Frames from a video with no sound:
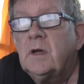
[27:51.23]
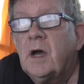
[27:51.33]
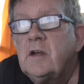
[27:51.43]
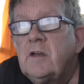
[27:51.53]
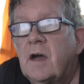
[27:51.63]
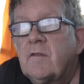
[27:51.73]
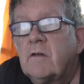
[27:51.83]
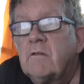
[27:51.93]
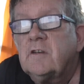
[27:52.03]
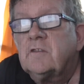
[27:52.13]
and you have a
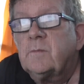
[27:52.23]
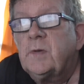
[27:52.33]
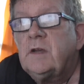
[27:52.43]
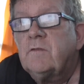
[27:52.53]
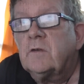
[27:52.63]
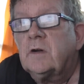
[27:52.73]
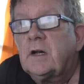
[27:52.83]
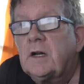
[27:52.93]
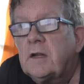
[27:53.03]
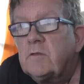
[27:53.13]
recipe for
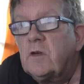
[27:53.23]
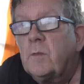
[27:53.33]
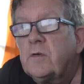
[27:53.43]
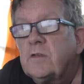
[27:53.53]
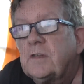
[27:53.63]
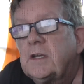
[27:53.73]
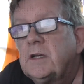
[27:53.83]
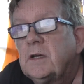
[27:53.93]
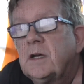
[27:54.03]
kleptocracy